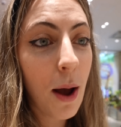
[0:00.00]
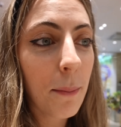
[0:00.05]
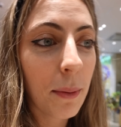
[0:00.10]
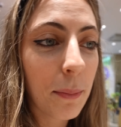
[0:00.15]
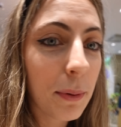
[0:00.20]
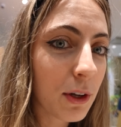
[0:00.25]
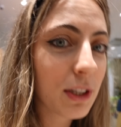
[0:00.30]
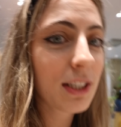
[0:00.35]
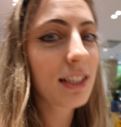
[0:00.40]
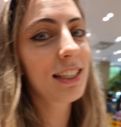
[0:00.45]
but
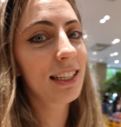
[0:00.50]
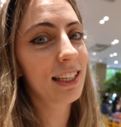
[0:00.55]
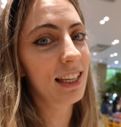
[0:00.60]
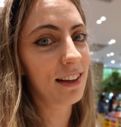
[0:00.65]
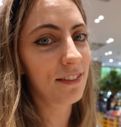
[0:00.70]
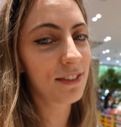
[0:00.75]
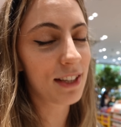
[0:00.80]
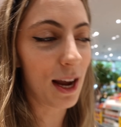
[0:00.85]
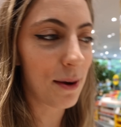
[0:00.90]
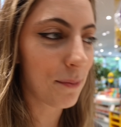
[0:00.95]
because it's a
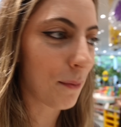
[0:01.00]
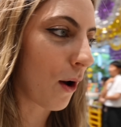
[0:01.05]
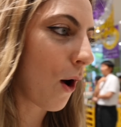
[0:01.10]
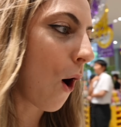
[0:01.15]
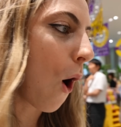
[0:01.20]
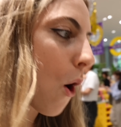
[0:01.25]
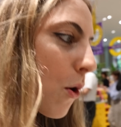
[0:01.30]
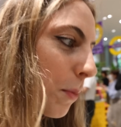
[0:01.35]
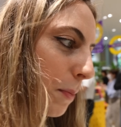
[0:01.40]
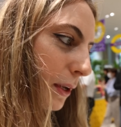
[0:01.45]
gift, I'm
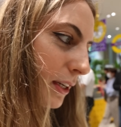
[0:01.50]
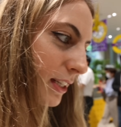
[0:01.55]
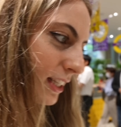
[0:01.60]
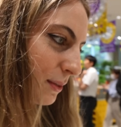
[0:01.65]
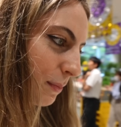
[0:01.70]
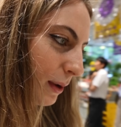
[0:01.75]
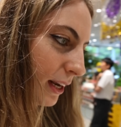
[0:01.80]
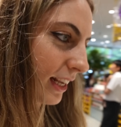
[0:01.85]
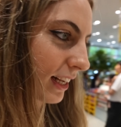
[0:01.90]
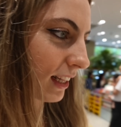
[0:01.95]
open to
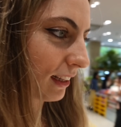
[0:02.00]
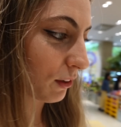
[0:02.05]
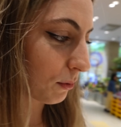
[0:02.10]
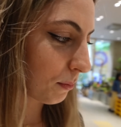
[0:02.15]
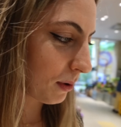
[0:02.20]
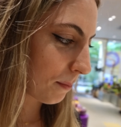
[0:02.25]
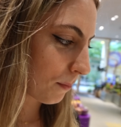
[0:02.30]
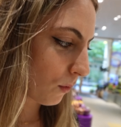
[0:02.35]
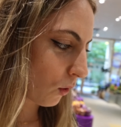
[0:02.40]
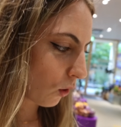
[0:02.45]
spending a little
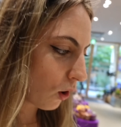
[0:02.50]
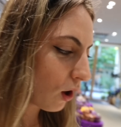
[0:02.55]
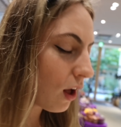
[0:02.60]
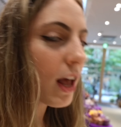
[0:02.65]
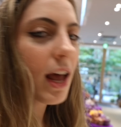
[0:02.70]
bit more.